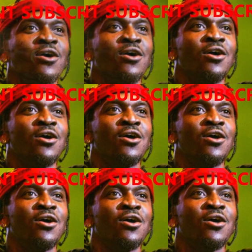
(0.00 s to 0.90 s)

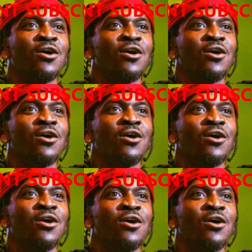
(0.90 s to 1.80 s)

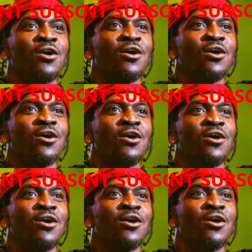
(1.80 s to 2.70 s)

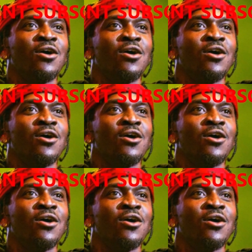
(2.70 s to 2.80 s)
Nothing is said.